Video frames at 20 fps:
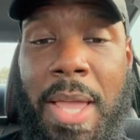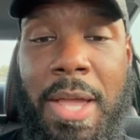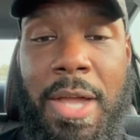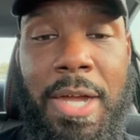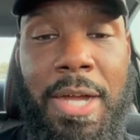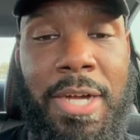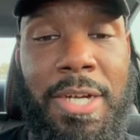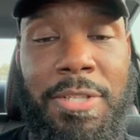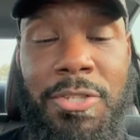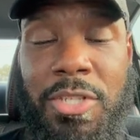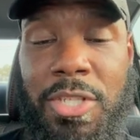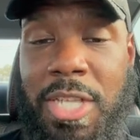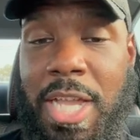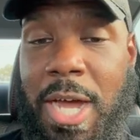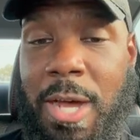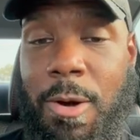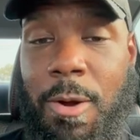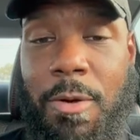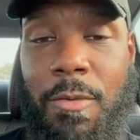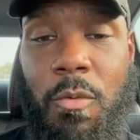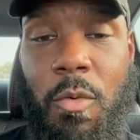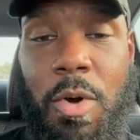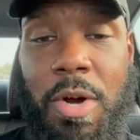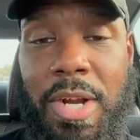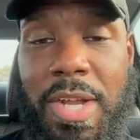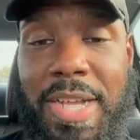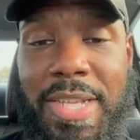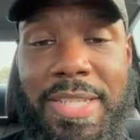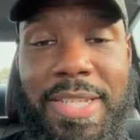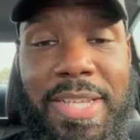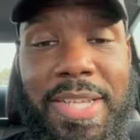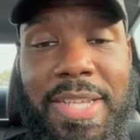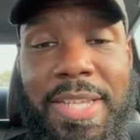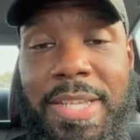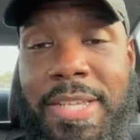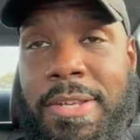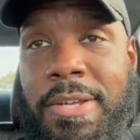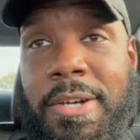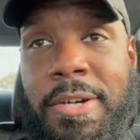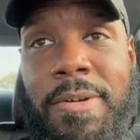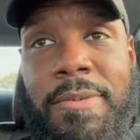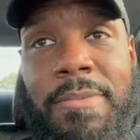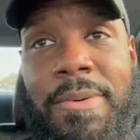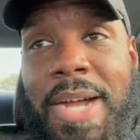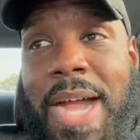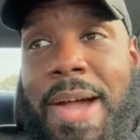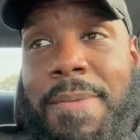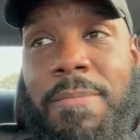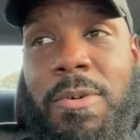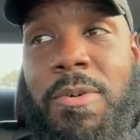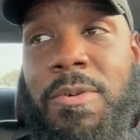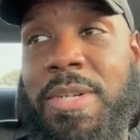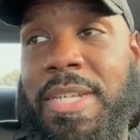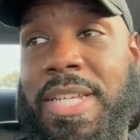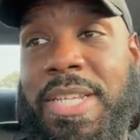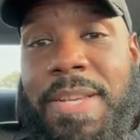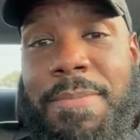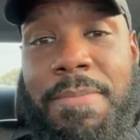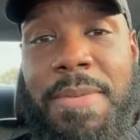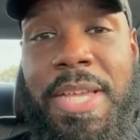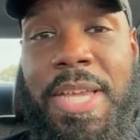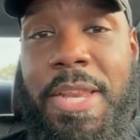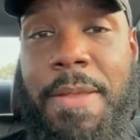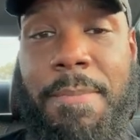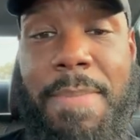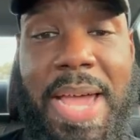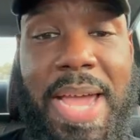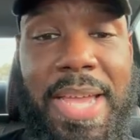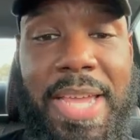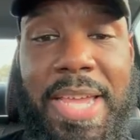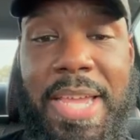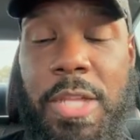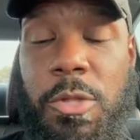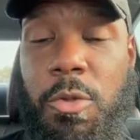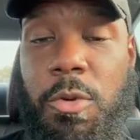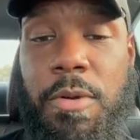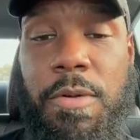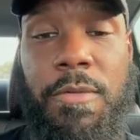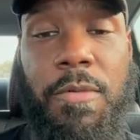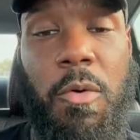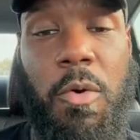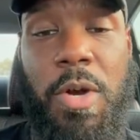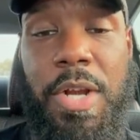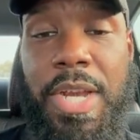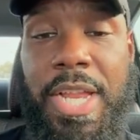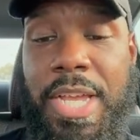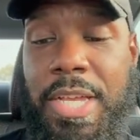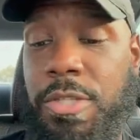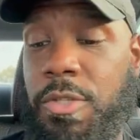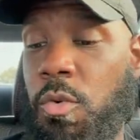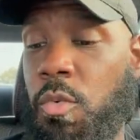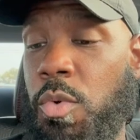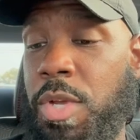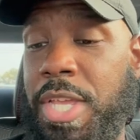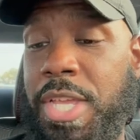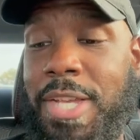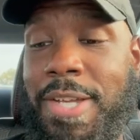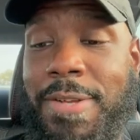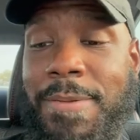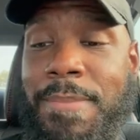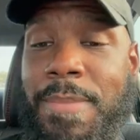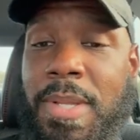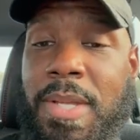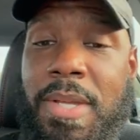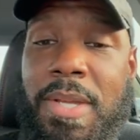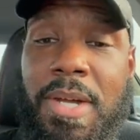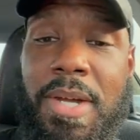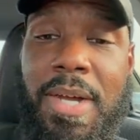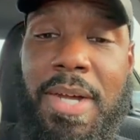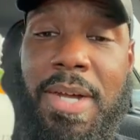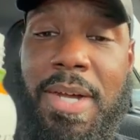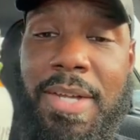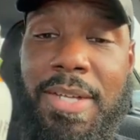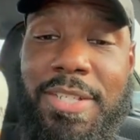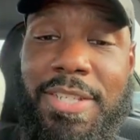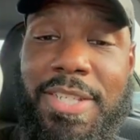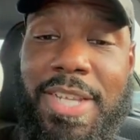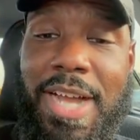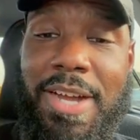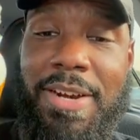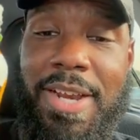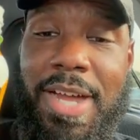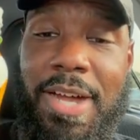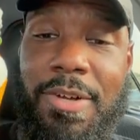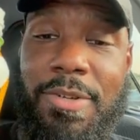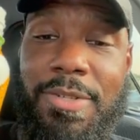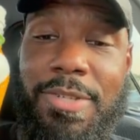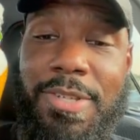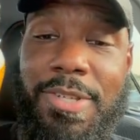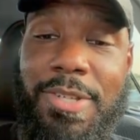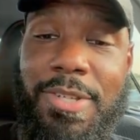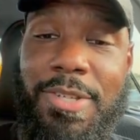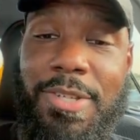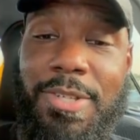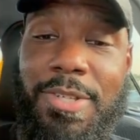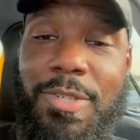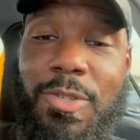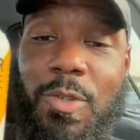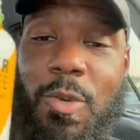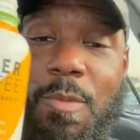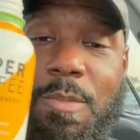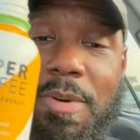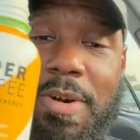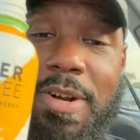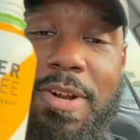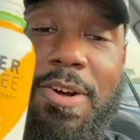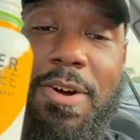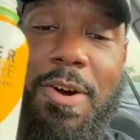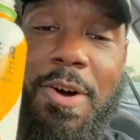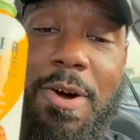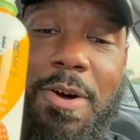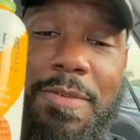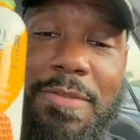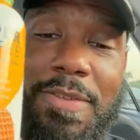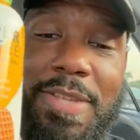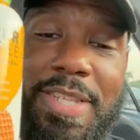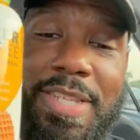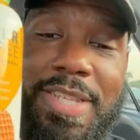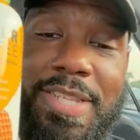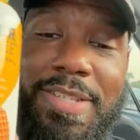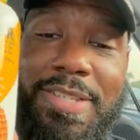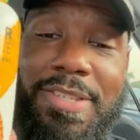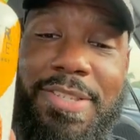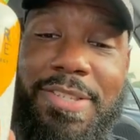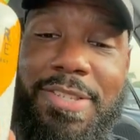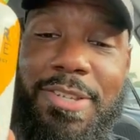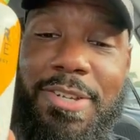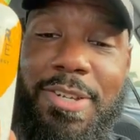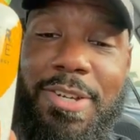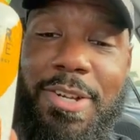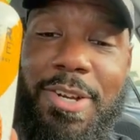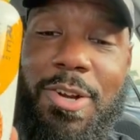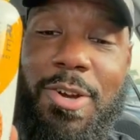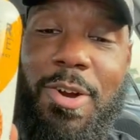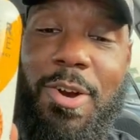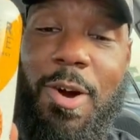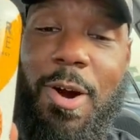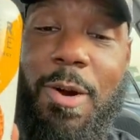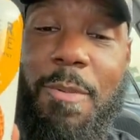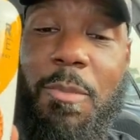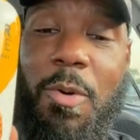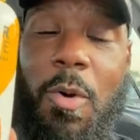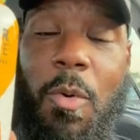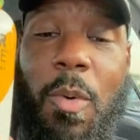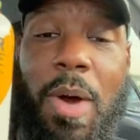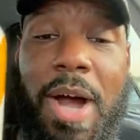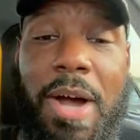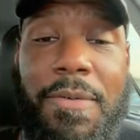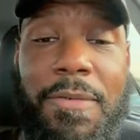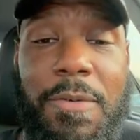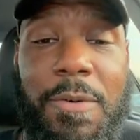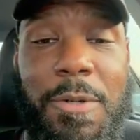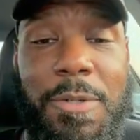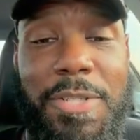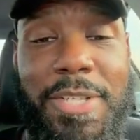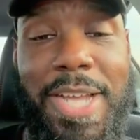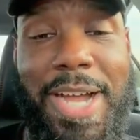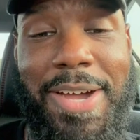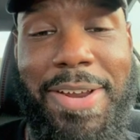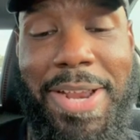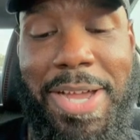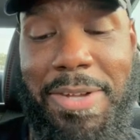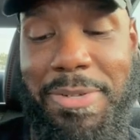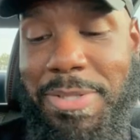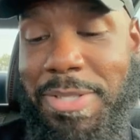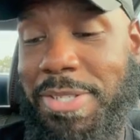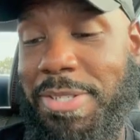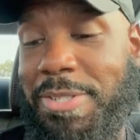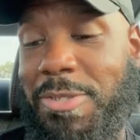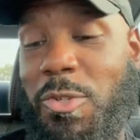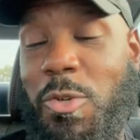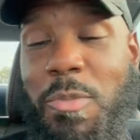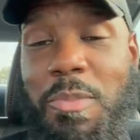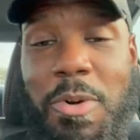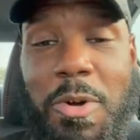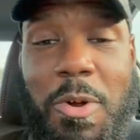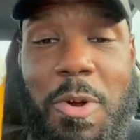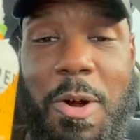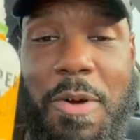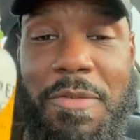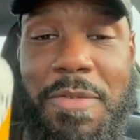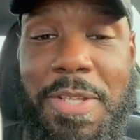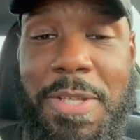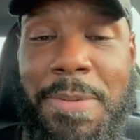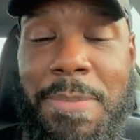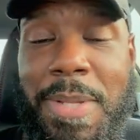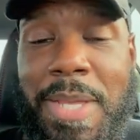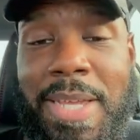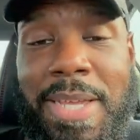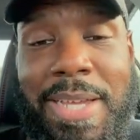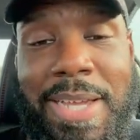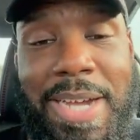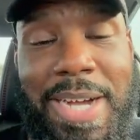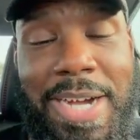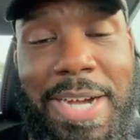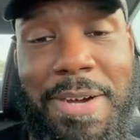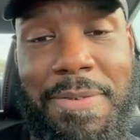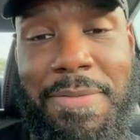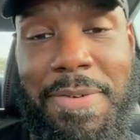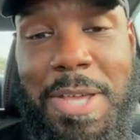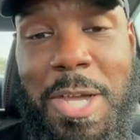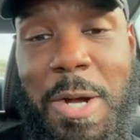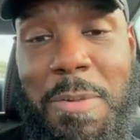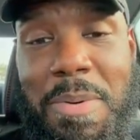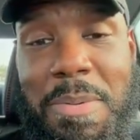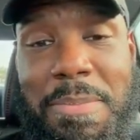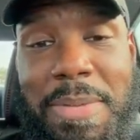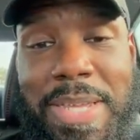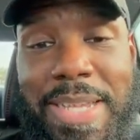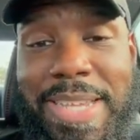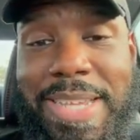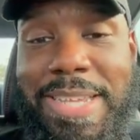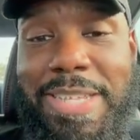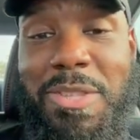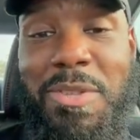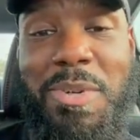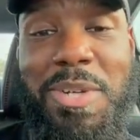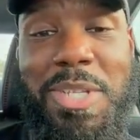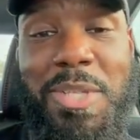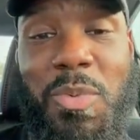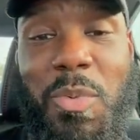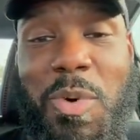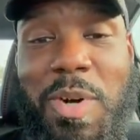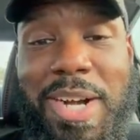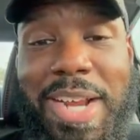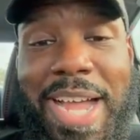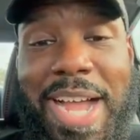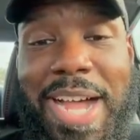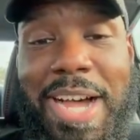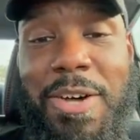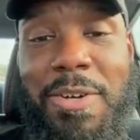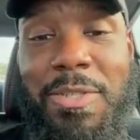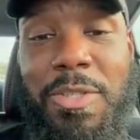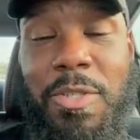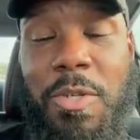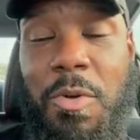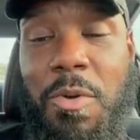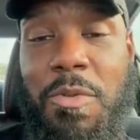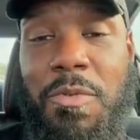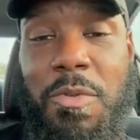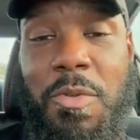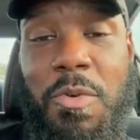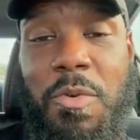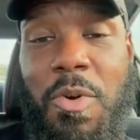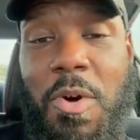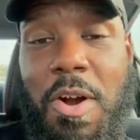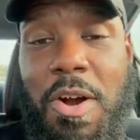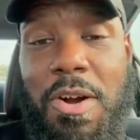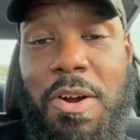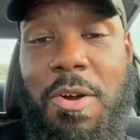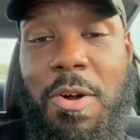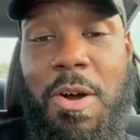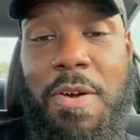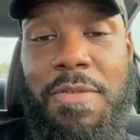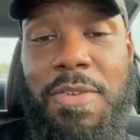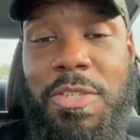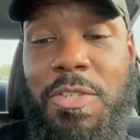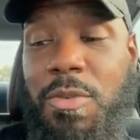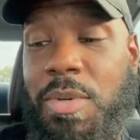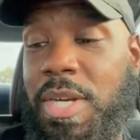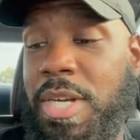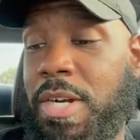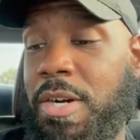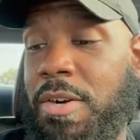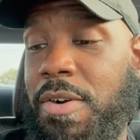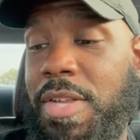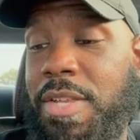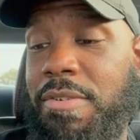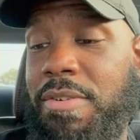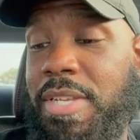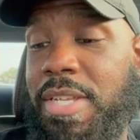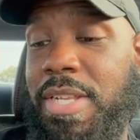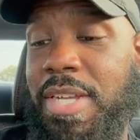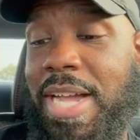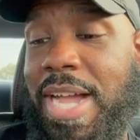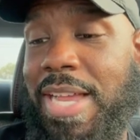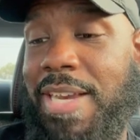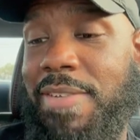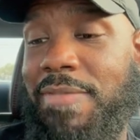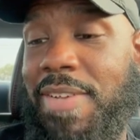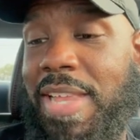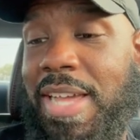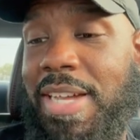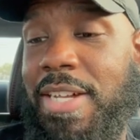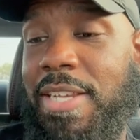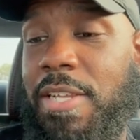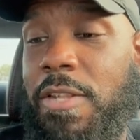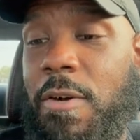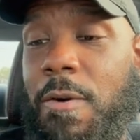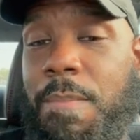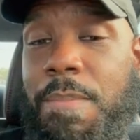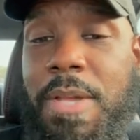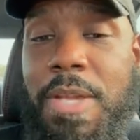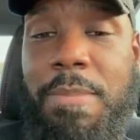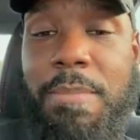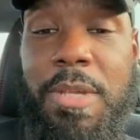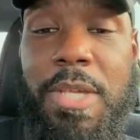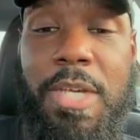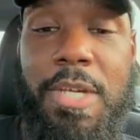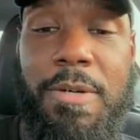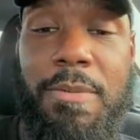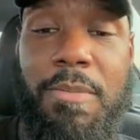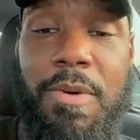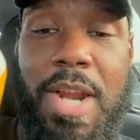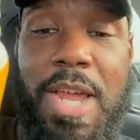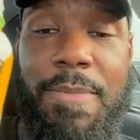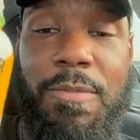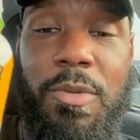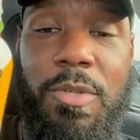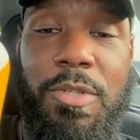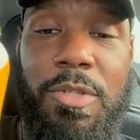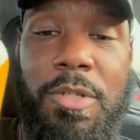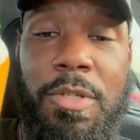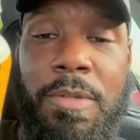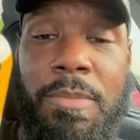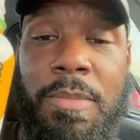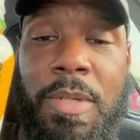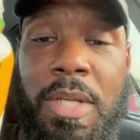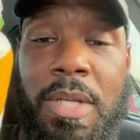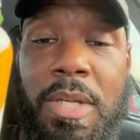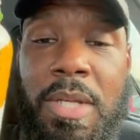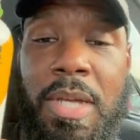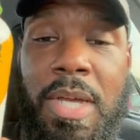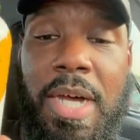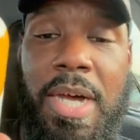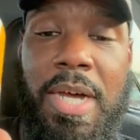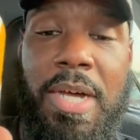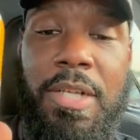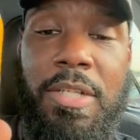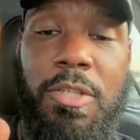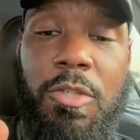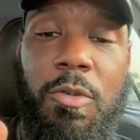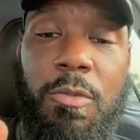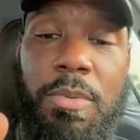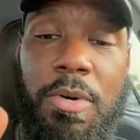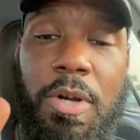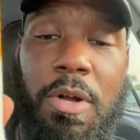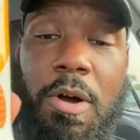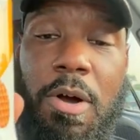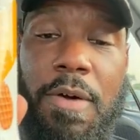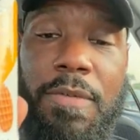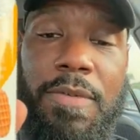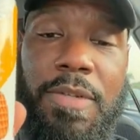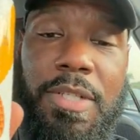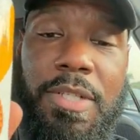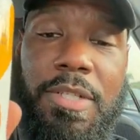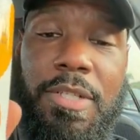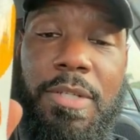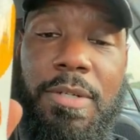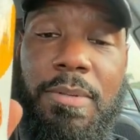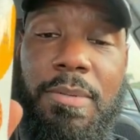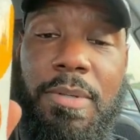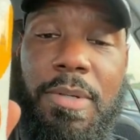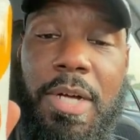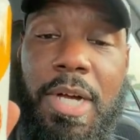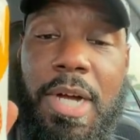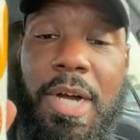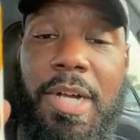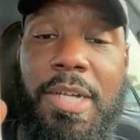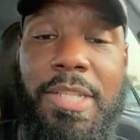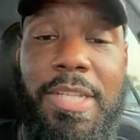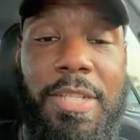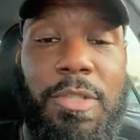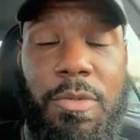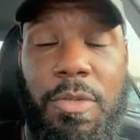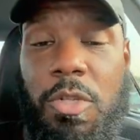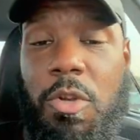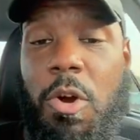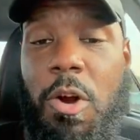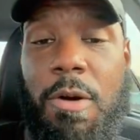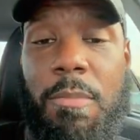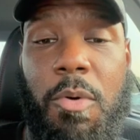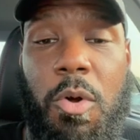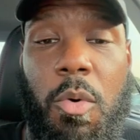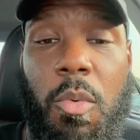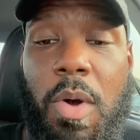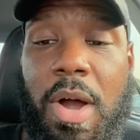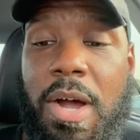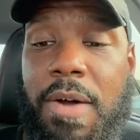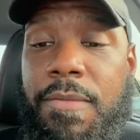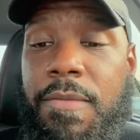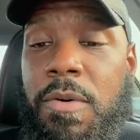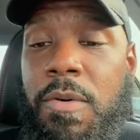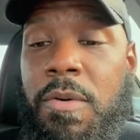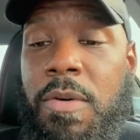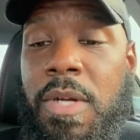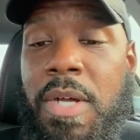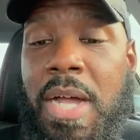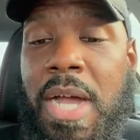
Uh, just got off work. I said, you know, I'm gonna get get it back in three to four days a week. Uh, shout out to Super Coffee. This is the caramel waffle. Shout out to Super Coffee uh, for helping me get through this workout. So if you are a coffee drinker, and you need a kind of like a little pick me up, grab you some uh, Super Coffee. Some uh, this is caramel waffle.